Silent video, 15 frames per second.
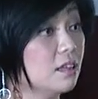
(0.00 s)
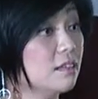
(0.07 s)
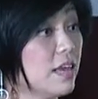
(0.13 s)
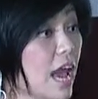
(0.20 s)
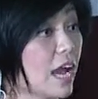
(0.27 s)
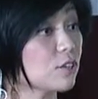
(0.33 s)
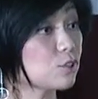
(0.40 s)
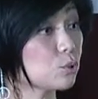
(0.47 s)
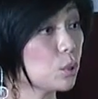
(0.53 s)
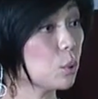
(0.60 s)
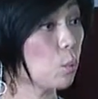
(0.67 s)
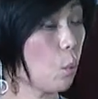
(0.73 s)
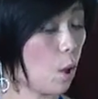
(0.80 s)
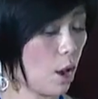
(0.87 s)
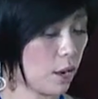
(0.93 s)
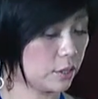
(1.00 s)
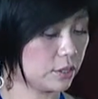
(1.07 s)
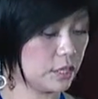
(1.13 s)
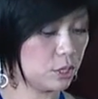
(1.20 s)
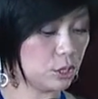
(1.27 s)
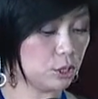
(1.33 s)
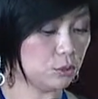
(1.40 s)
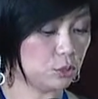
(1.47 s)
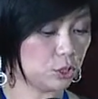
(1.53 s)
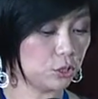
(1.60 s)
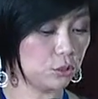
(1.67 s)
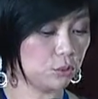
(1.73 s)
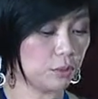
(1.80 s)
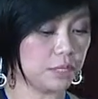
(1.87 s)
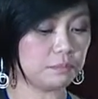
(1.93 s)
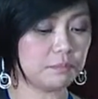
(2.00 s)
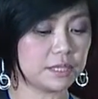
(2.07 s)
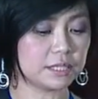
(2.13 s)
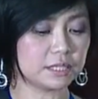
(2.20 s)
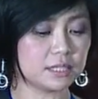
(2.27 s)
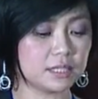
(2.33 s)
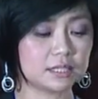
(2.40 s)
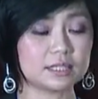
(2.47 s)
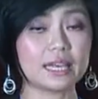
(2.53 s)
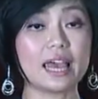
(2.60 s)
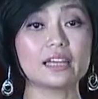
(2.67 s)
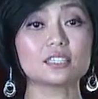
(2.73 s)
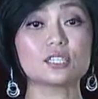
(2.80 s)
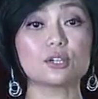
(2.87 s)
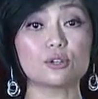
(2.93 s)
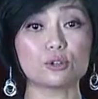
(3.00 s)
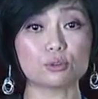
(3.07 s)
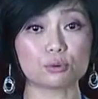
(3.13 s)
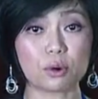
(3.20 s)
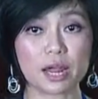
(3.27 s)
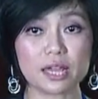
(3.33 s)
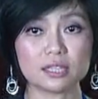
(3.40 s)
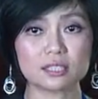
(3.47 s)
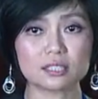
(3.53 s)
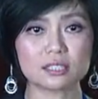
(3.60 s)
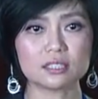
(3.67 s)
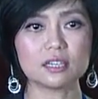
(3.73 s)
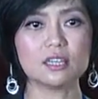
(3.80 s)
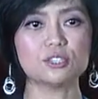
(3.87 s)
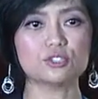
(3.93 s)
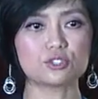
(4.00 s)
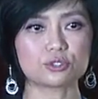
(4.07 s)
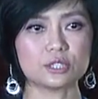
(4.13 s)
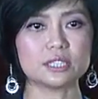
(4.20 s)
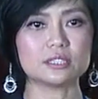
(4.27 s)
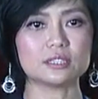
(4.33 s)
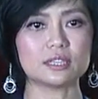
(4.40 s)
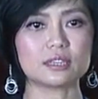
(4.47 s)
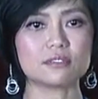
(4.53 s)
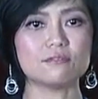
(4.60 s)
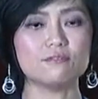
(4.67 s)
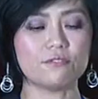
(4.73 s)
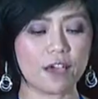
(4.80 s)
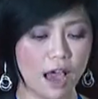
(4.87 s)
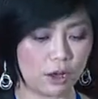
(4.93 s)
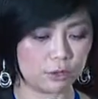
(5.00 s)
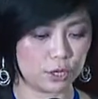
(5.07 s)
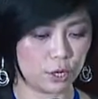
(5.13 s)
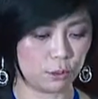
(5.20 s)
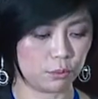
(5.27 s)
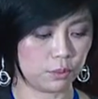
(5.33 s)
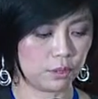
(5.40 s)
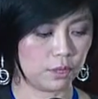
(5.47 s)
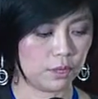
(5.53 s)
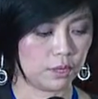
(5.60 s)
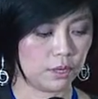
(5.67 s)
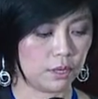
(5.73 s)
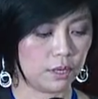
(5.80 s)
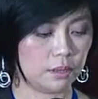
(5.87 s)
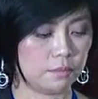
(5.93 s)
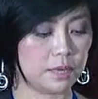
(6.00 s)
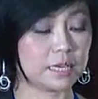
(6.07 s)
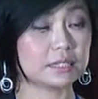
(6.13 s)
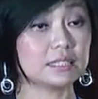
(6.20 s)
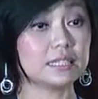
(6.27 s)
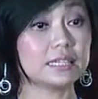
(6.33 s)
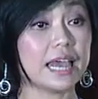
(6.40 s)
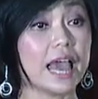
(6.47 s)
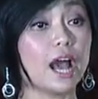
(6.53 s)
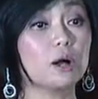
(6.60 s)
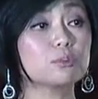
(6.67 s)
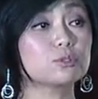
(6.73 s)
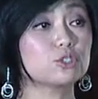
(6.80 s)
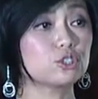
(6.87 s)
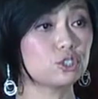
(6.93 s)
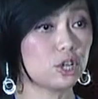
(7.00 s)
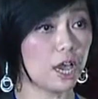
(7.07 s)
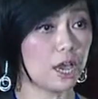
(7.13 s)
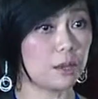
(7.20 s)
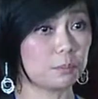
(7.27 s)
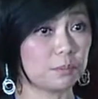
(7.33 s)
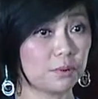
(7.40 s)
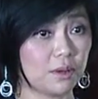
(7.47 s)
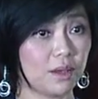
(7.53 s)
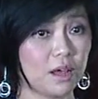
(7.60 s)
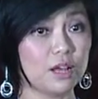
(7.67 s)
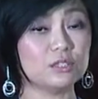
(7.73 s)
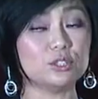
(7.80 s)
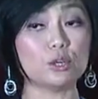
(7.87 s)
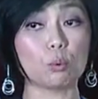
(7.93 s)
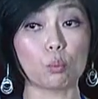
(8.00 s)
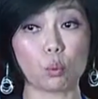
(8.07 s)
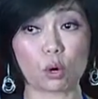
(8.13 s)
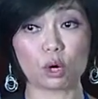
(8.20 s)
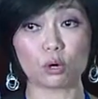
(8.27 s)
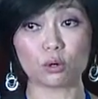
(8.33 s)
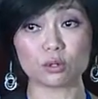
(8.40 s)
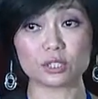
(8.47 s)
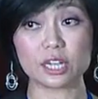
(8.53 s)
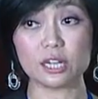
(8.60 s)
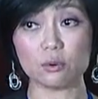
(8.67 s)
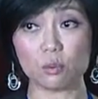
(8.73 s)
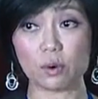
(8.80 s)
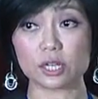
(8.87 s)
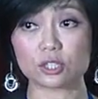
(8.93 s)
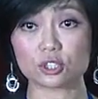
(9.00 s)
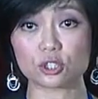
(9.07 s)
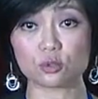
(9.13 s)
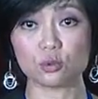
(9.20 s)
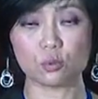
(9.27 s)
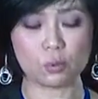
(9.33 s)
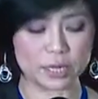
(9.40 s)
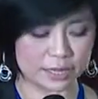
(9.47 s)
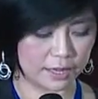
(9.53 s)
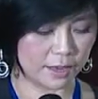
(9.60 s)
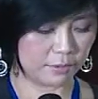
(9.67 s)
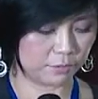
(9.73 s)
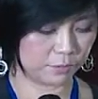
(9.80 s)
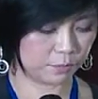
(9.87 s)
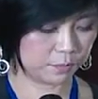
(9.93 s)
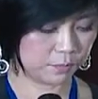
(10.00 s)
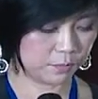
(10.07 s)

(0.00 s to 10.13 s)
The actual work that you do in business has a great intrinsic value because it helps shape the world in which we live.